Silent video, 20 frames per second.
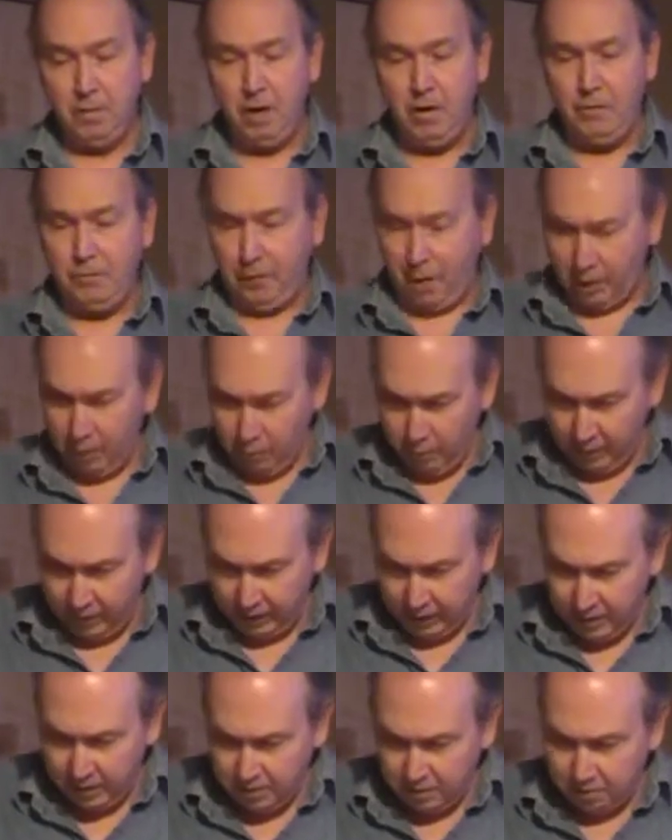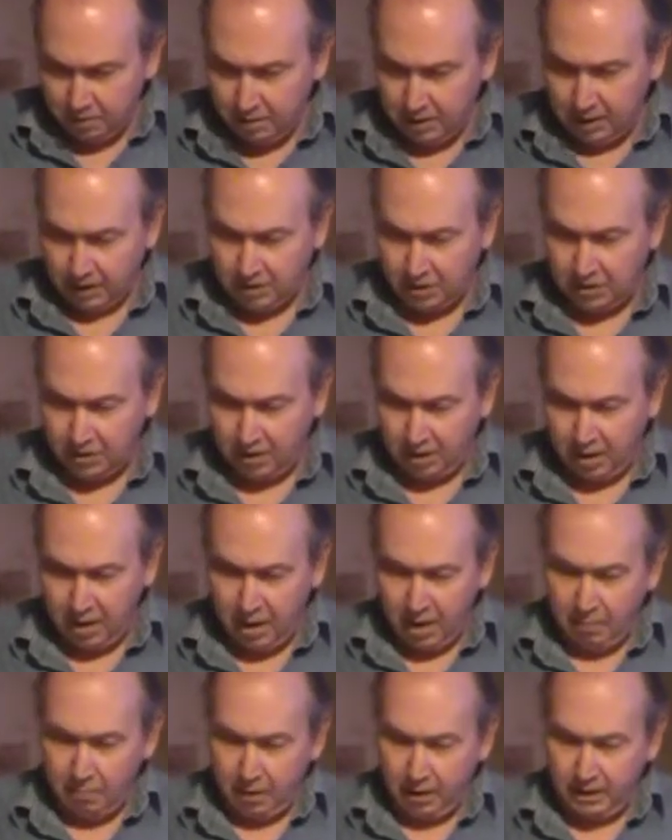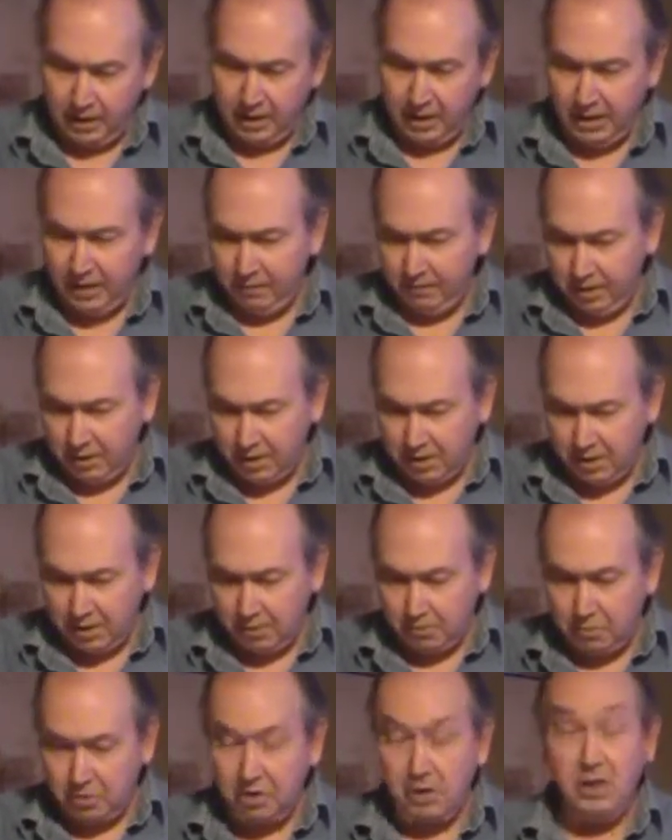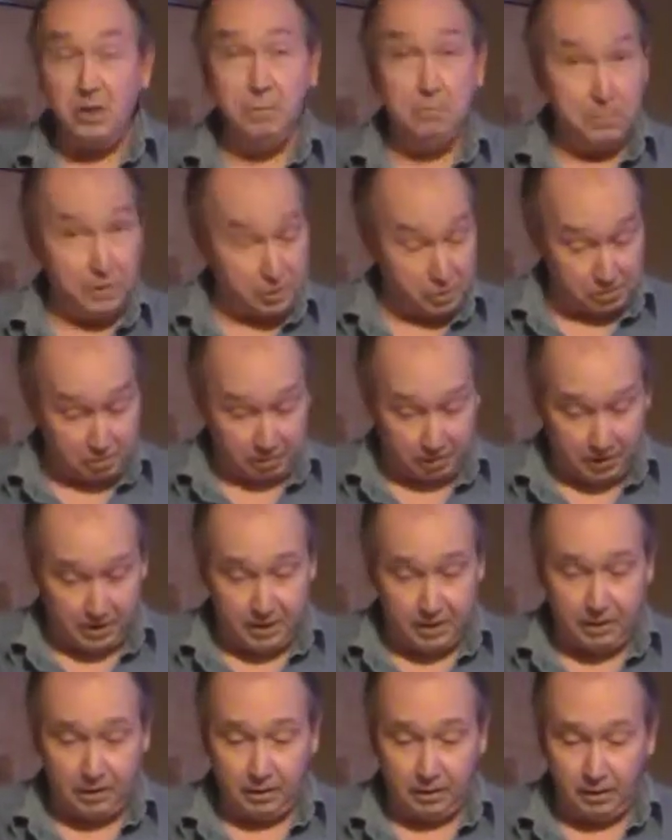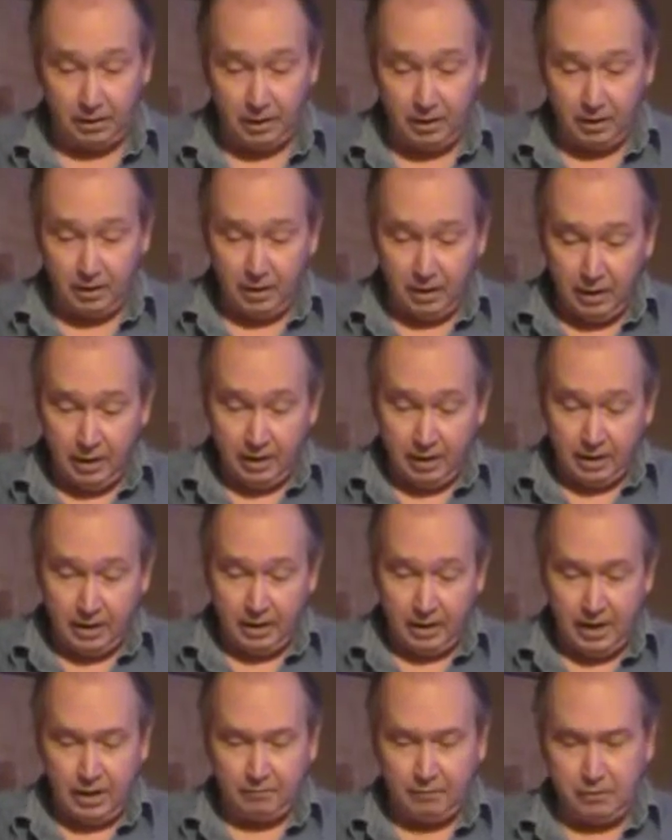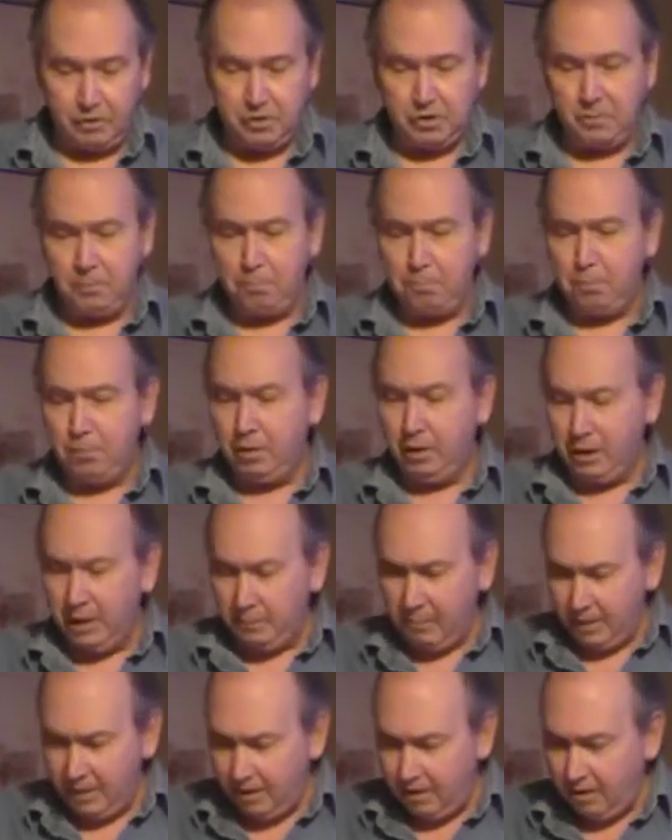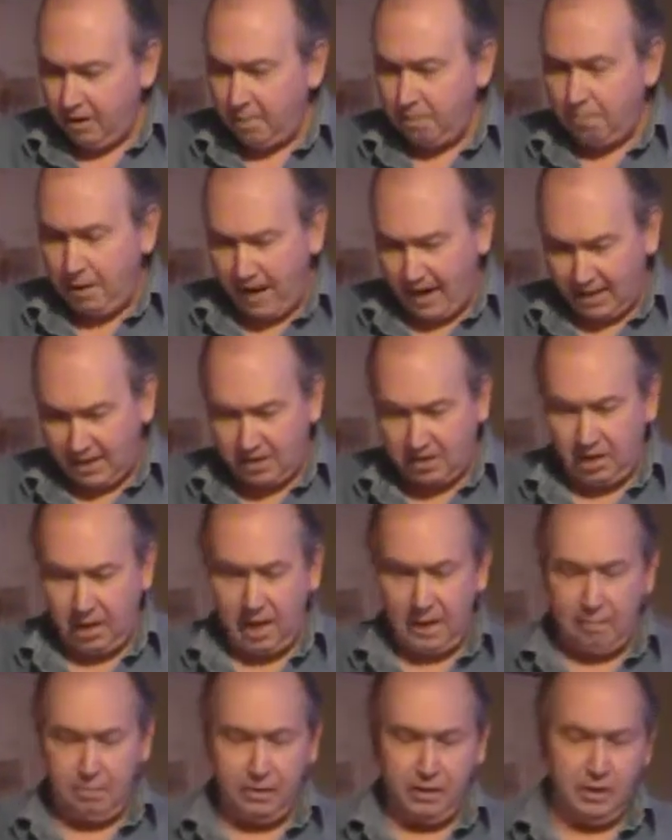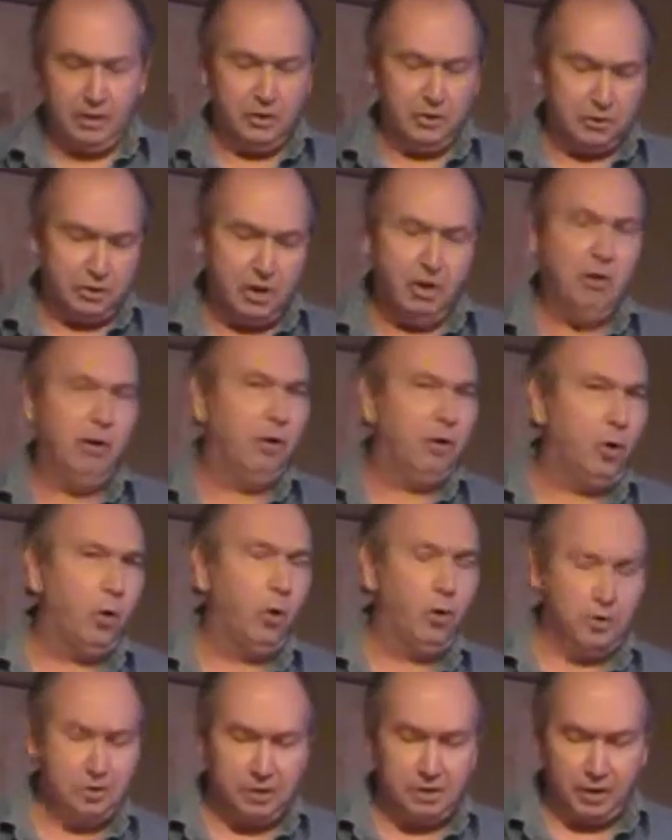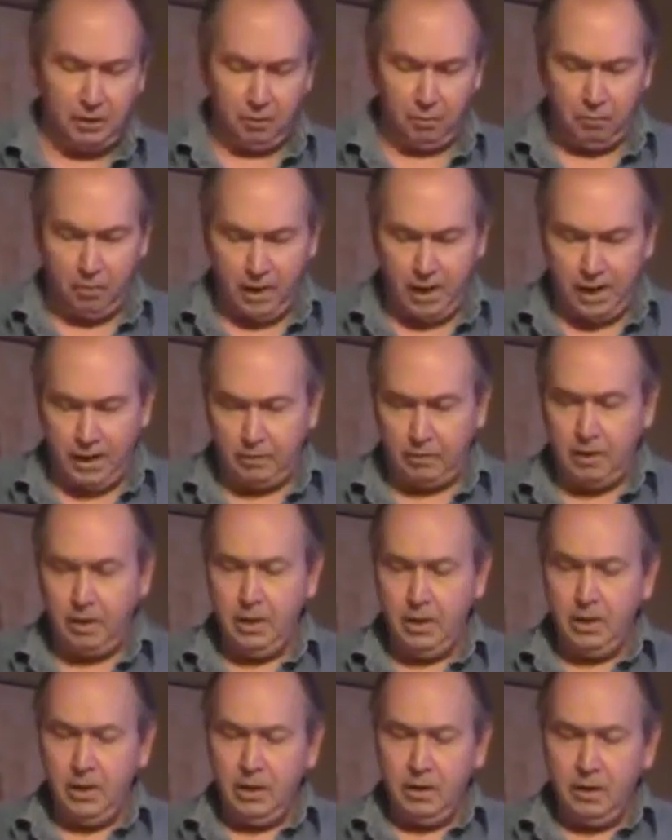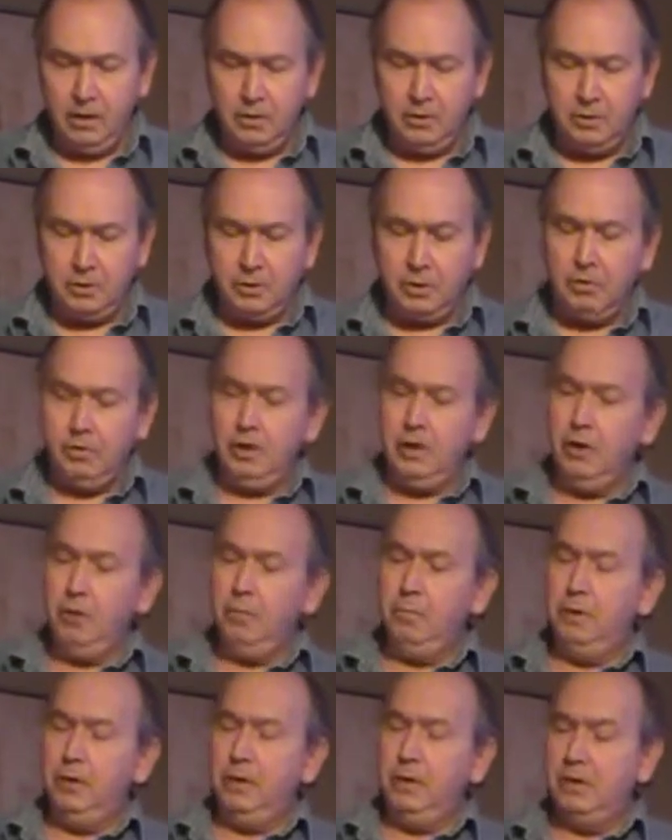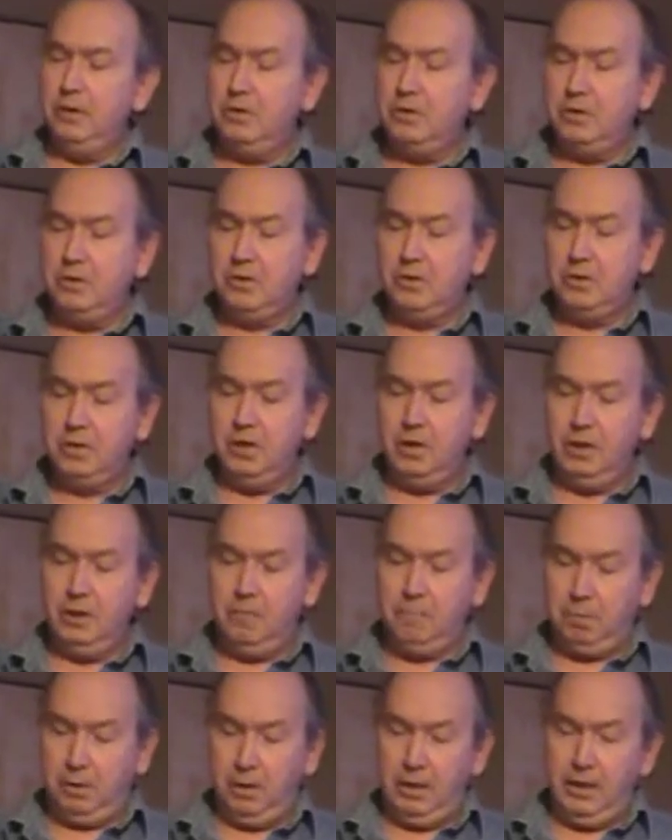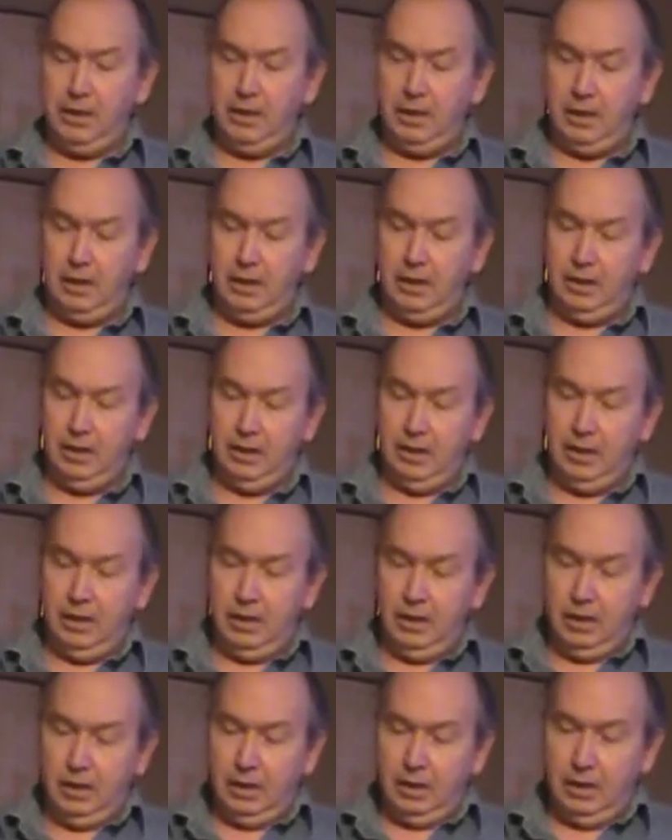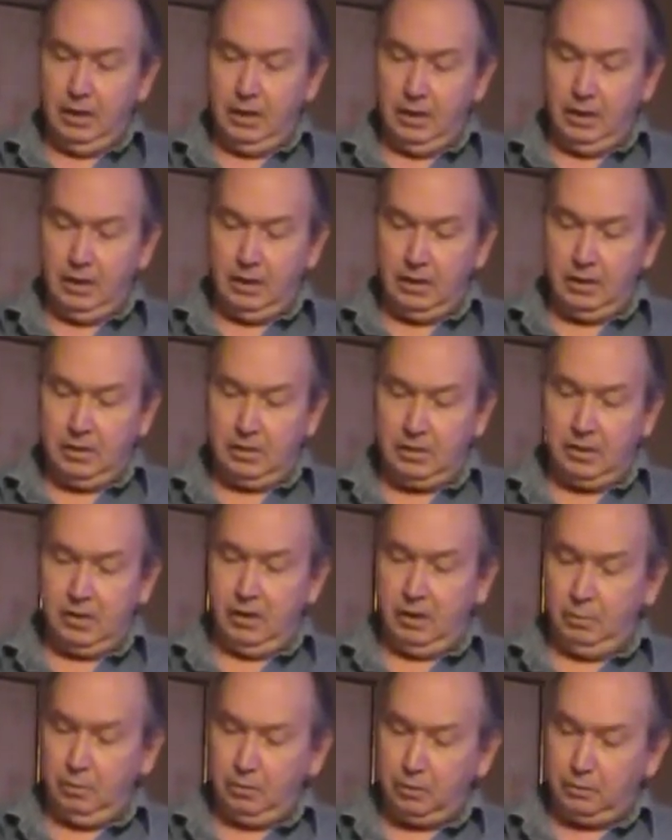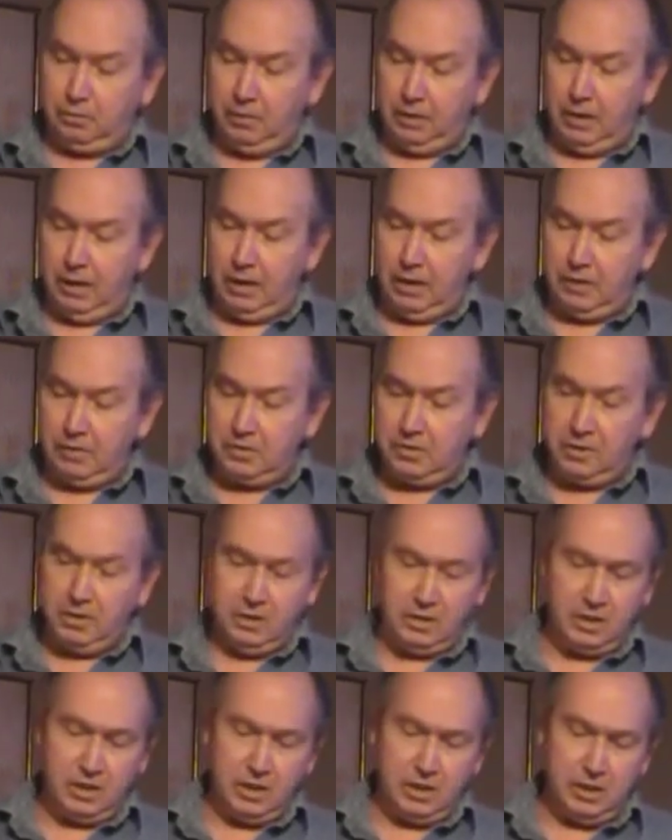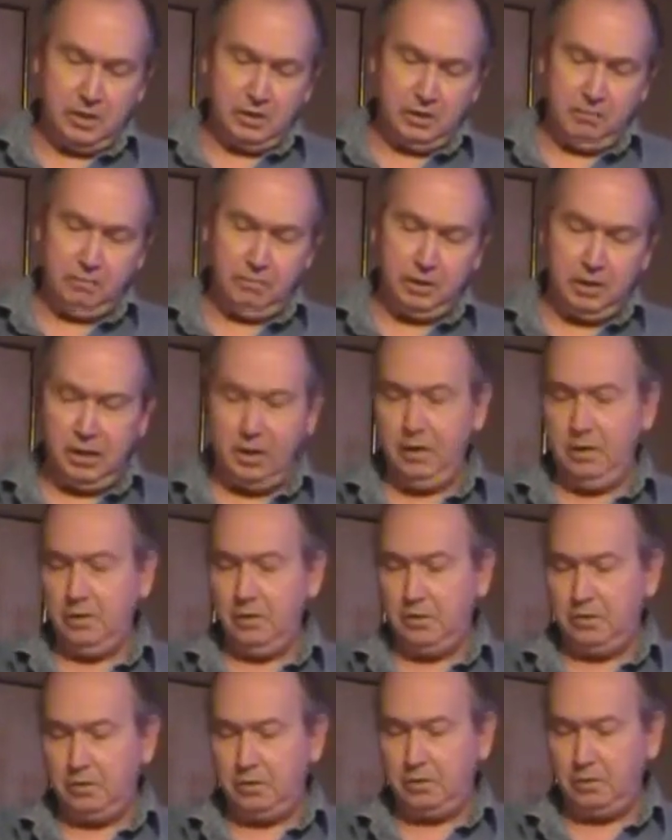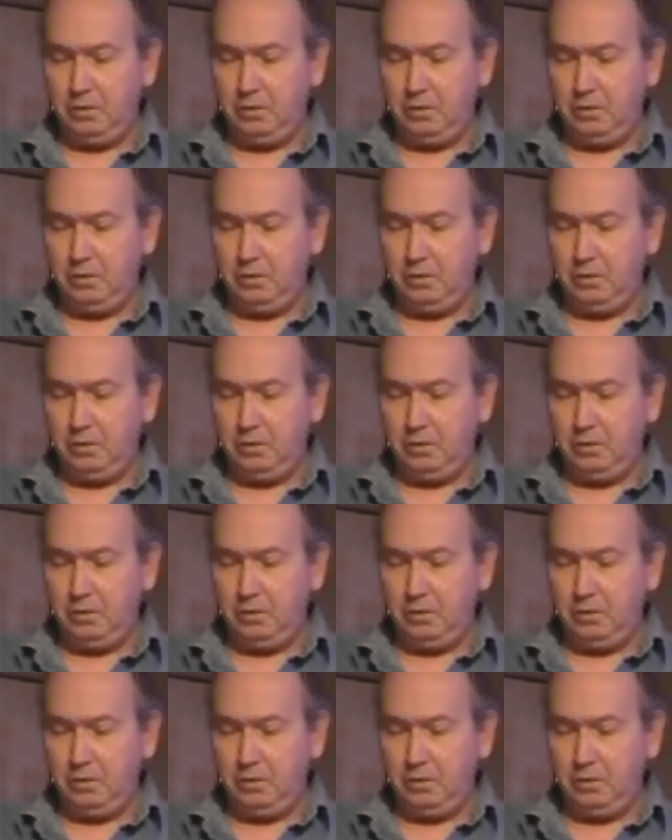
Following an introduction by the evening's MC, Mr. Gear, and after some preliminary backslapping and general horsing around, the trio begins to sing and play as the almost forgotten sensation of tears